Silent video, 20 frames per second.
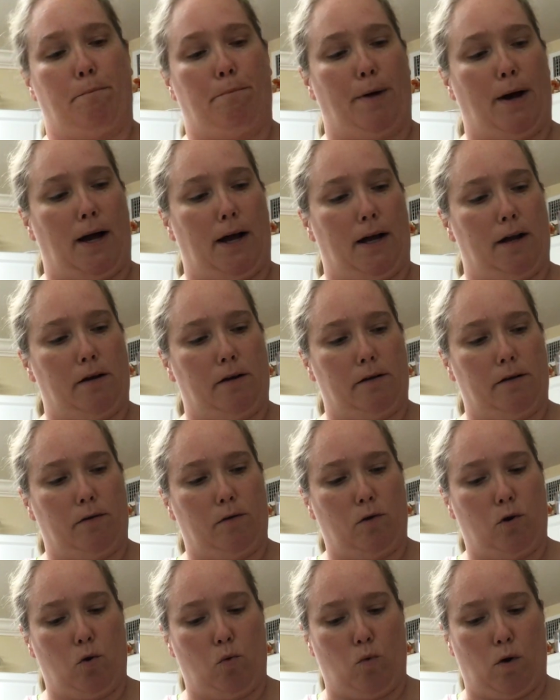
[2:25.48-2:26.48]
But
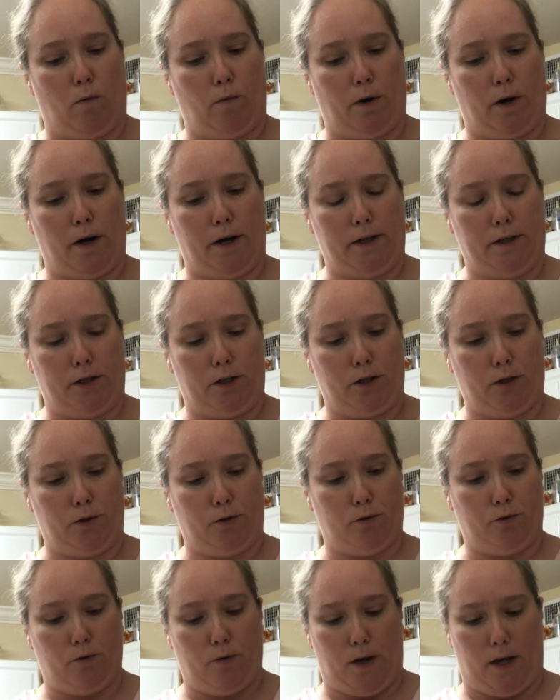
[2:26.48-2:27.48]
what we're going to
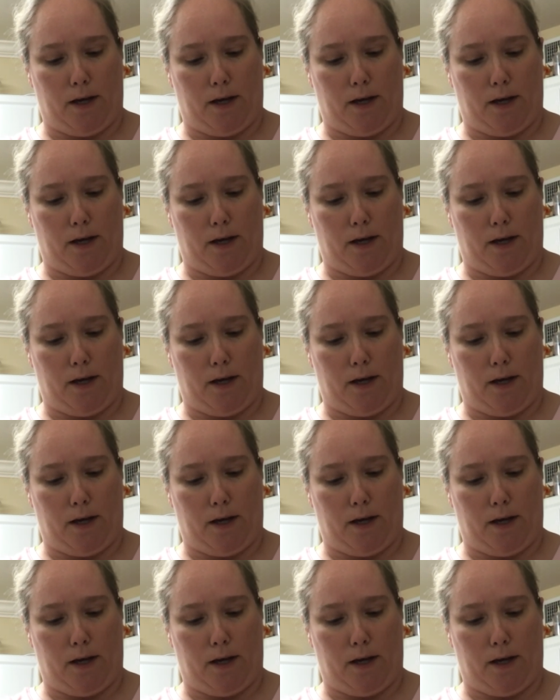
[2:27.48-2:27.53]
do